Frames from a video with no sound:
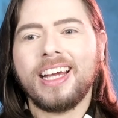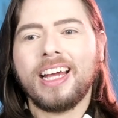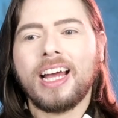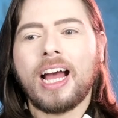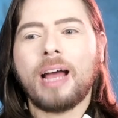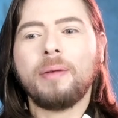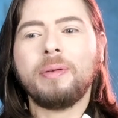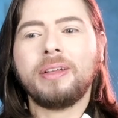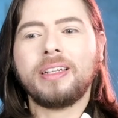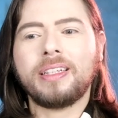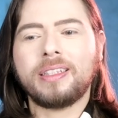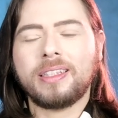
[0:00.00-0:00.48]

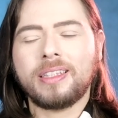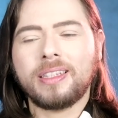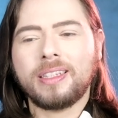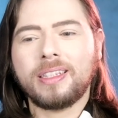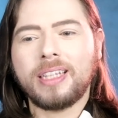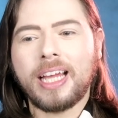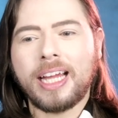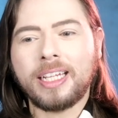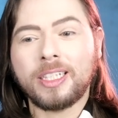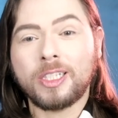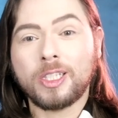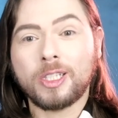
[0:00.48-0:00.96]
I mean,
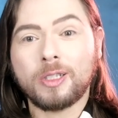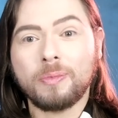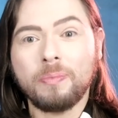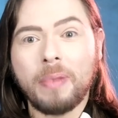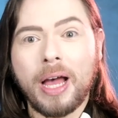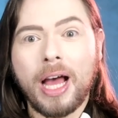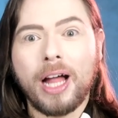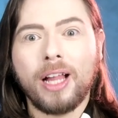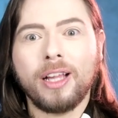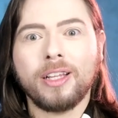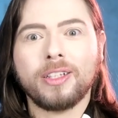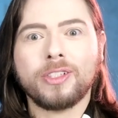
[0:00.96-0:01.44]
and
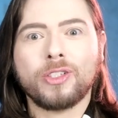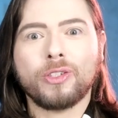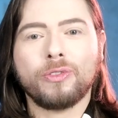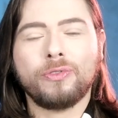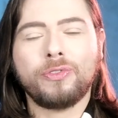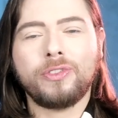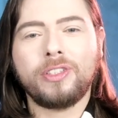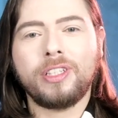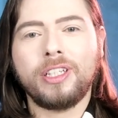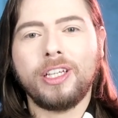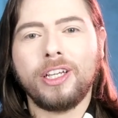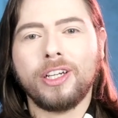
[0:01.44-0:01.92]
smells
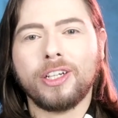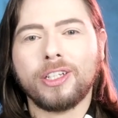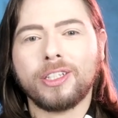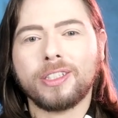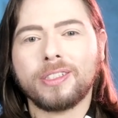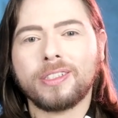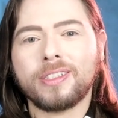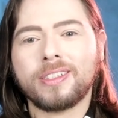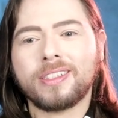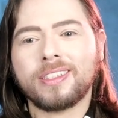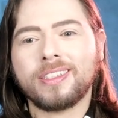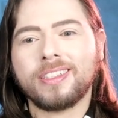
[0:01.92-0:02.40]
of
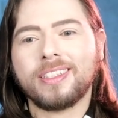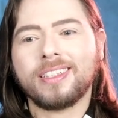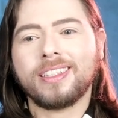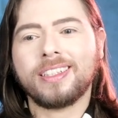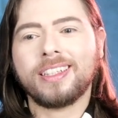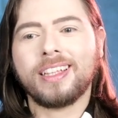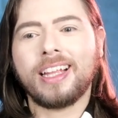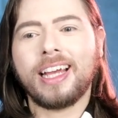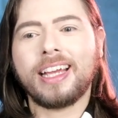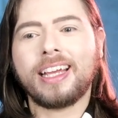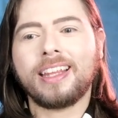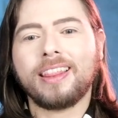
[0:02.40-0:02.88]
tears,
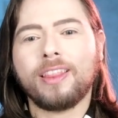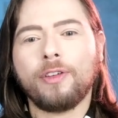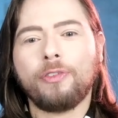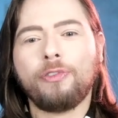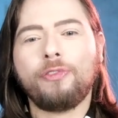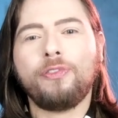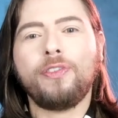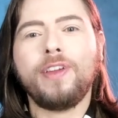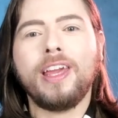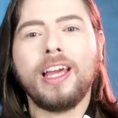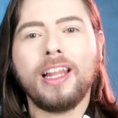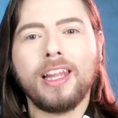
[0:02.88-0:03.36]
like the
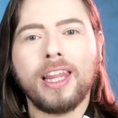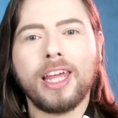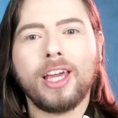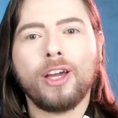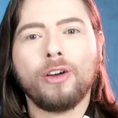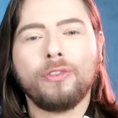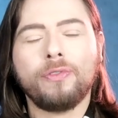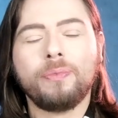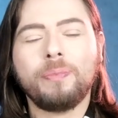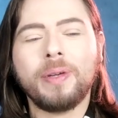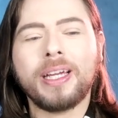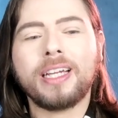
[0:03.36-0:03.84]
feeling
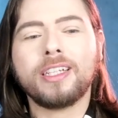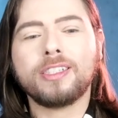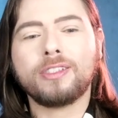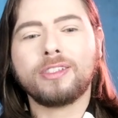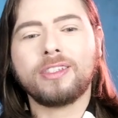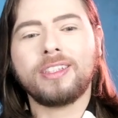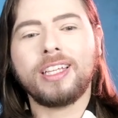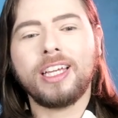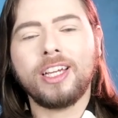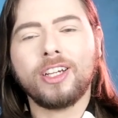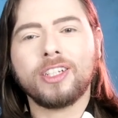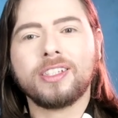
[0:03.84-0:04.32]
of, because
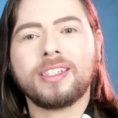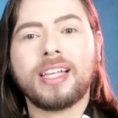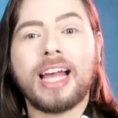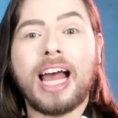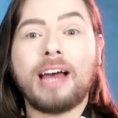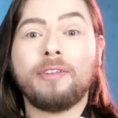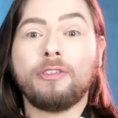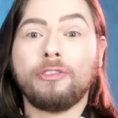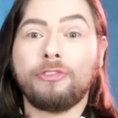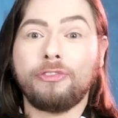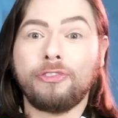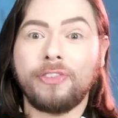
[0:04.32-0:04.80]
tears
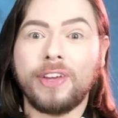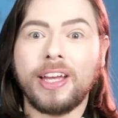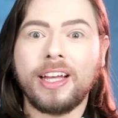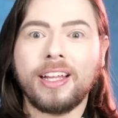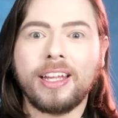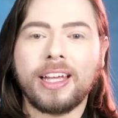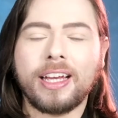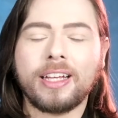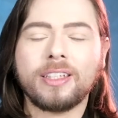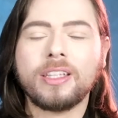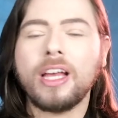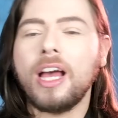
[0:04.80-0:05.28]
have a
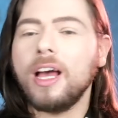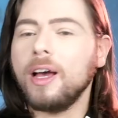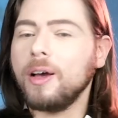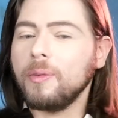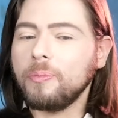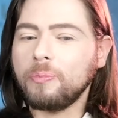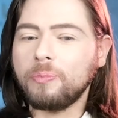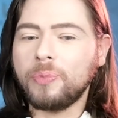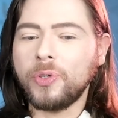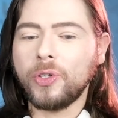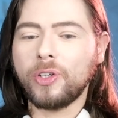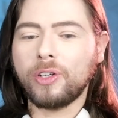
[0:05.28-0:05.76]
feeling. It's
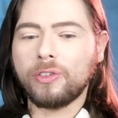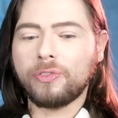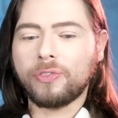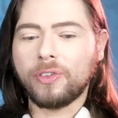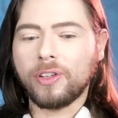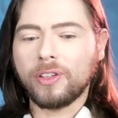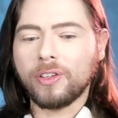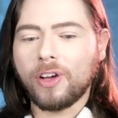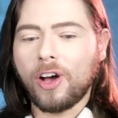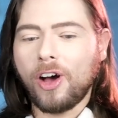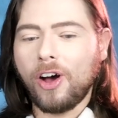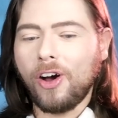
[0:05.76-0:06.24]

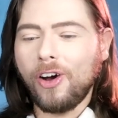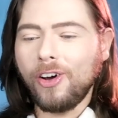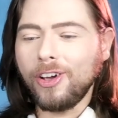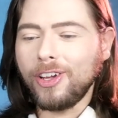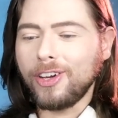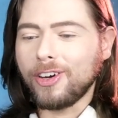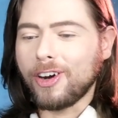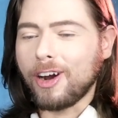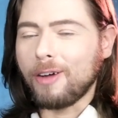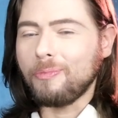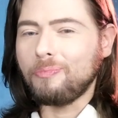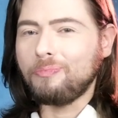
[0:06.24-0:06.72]
beautiful. Oh,
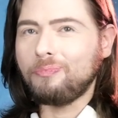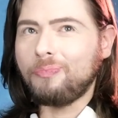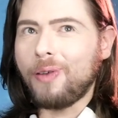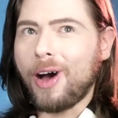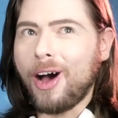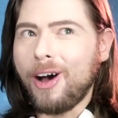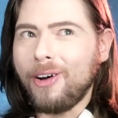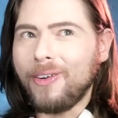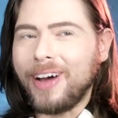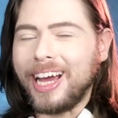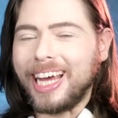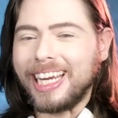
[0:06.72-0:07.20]
you're a
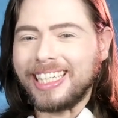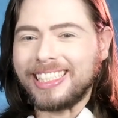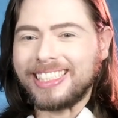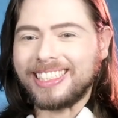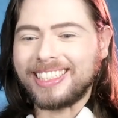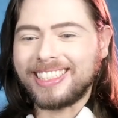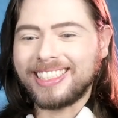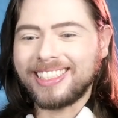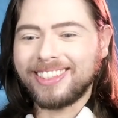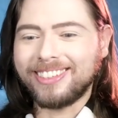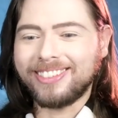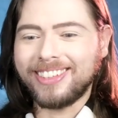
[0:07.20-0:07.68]

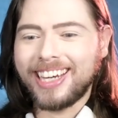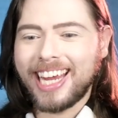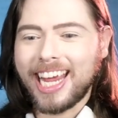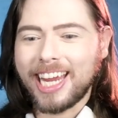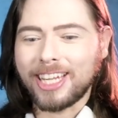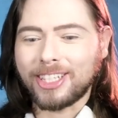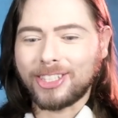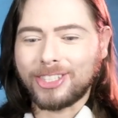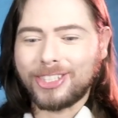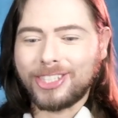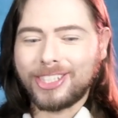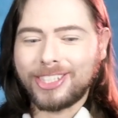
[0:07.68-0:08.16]
poet,
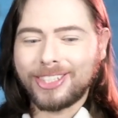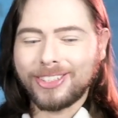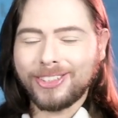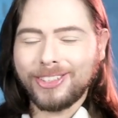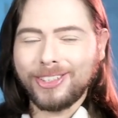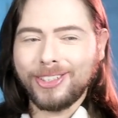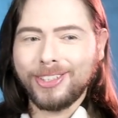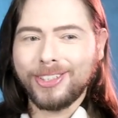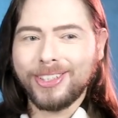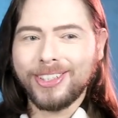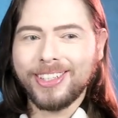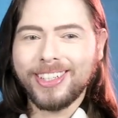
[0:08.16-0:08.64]
Rich.
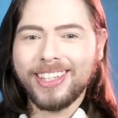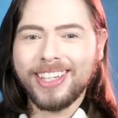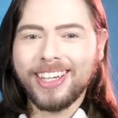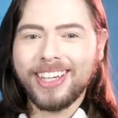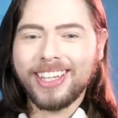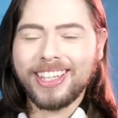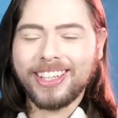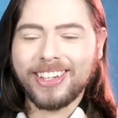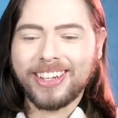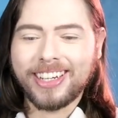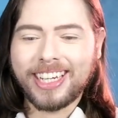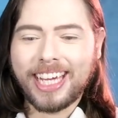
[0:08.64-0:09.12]
Ooh,
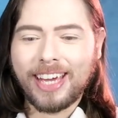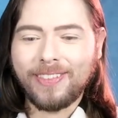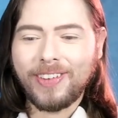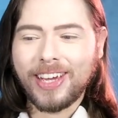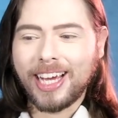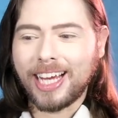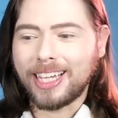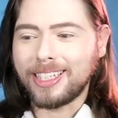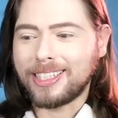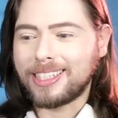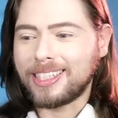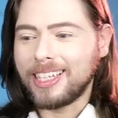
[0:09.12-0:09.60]
you're giving
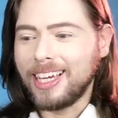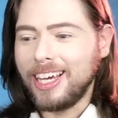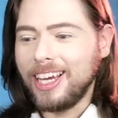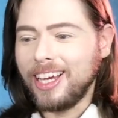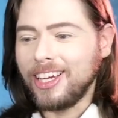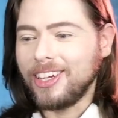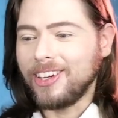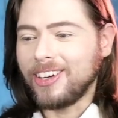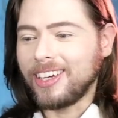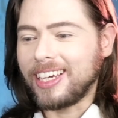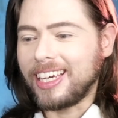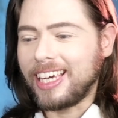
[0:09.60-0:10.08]
us
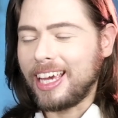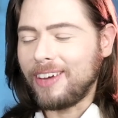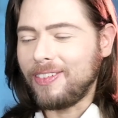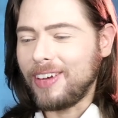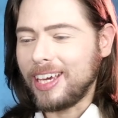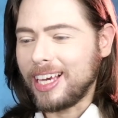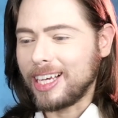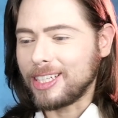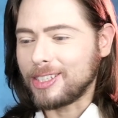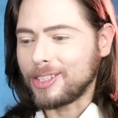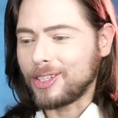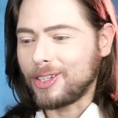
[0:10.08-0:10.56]

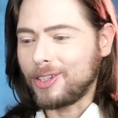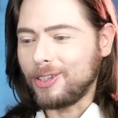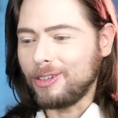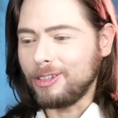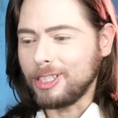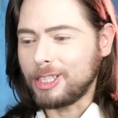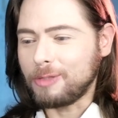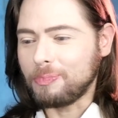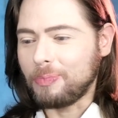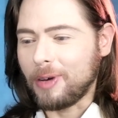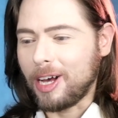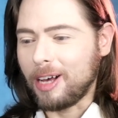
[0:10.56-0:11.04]

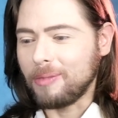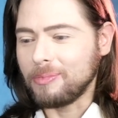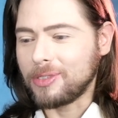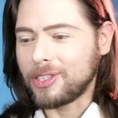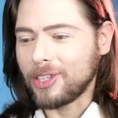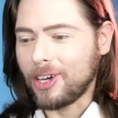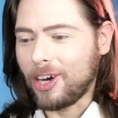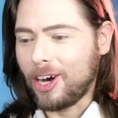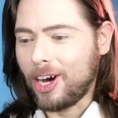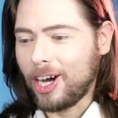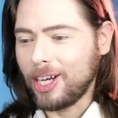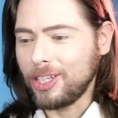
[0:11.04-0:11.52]
goosebumps.
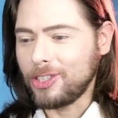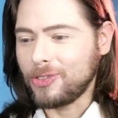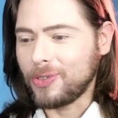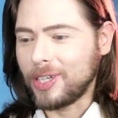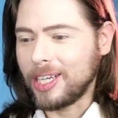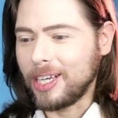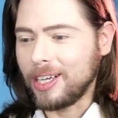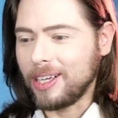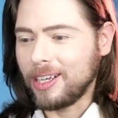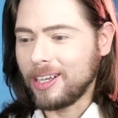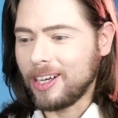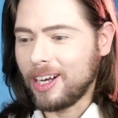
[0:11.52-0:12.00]

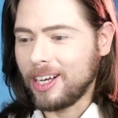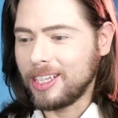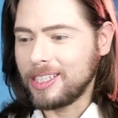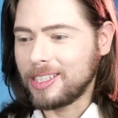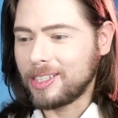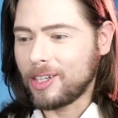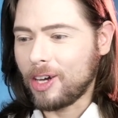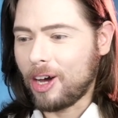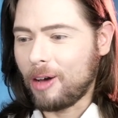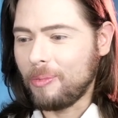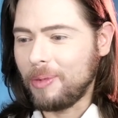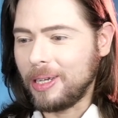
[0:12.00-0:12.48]
Audrey is
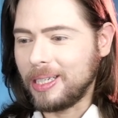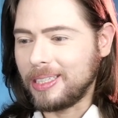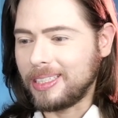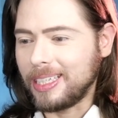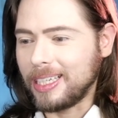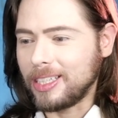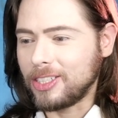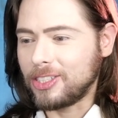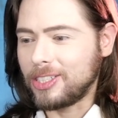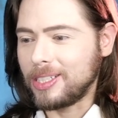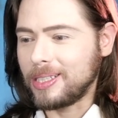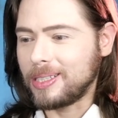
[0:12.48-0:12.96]

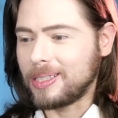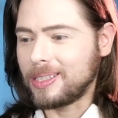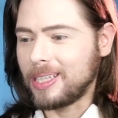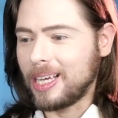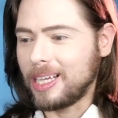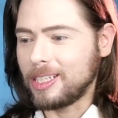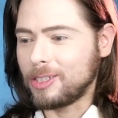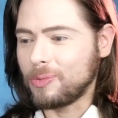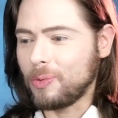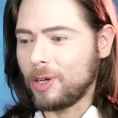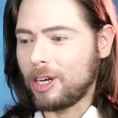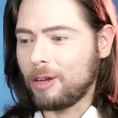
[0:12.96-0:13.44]
commenting. She
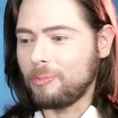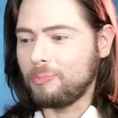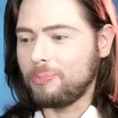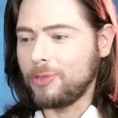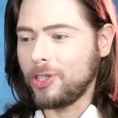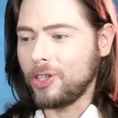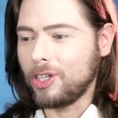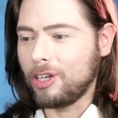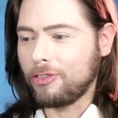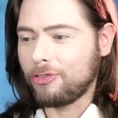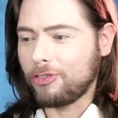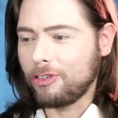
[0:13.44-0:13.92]
says, "What a
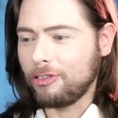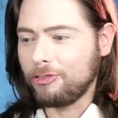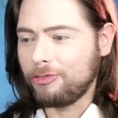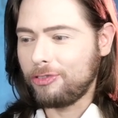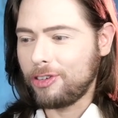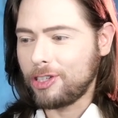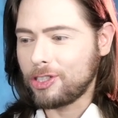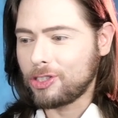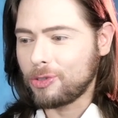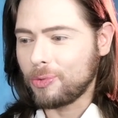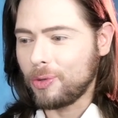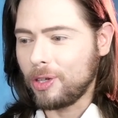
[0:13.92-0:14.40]
beautiful
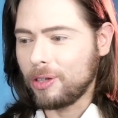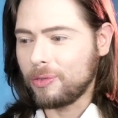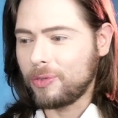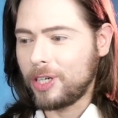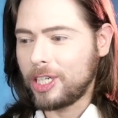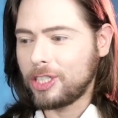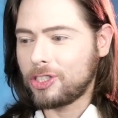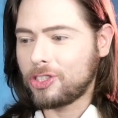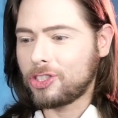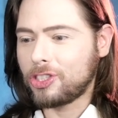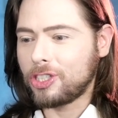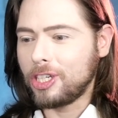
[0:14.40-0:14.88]
visual,
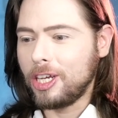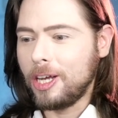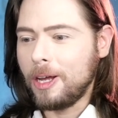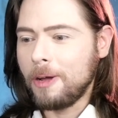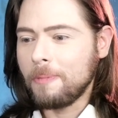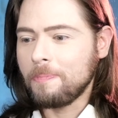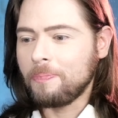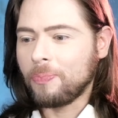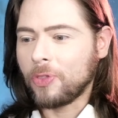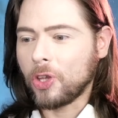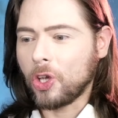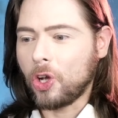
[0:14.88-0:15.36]
Rich.
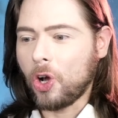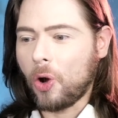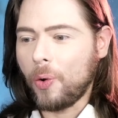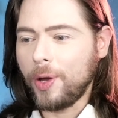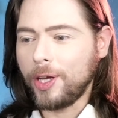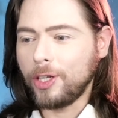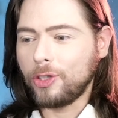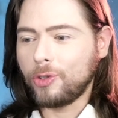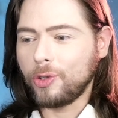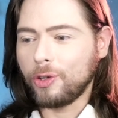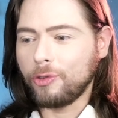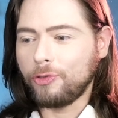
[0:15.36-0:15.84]

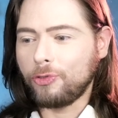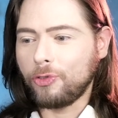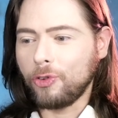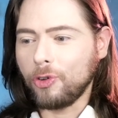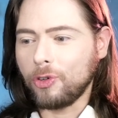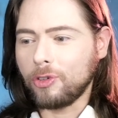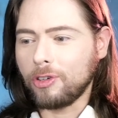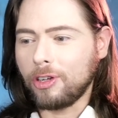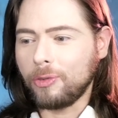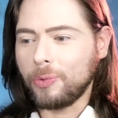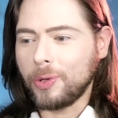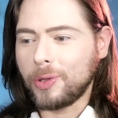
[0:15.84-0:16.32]
Going to a
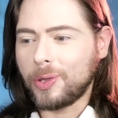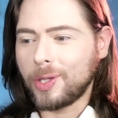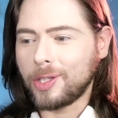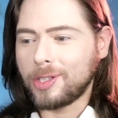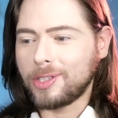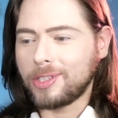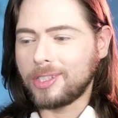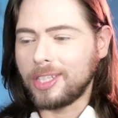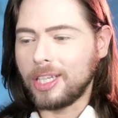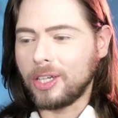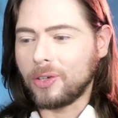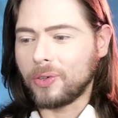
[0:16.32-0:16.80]
funeral with a
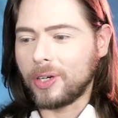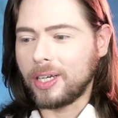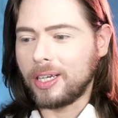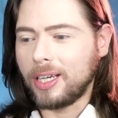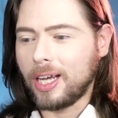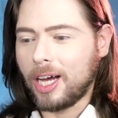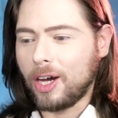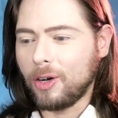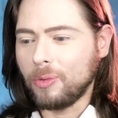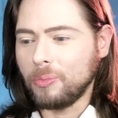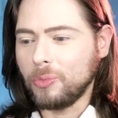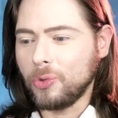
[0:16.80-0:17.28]
secret.
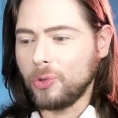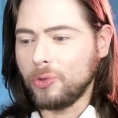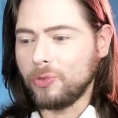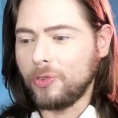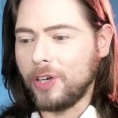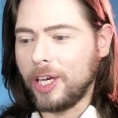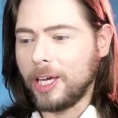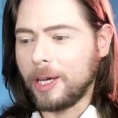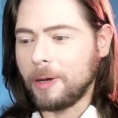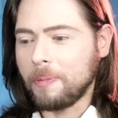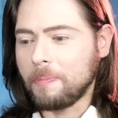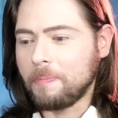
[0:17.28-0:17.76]
How
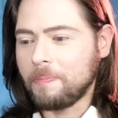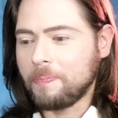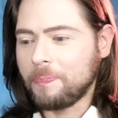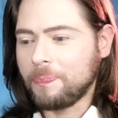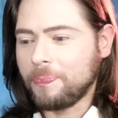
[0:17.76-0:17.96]
moving.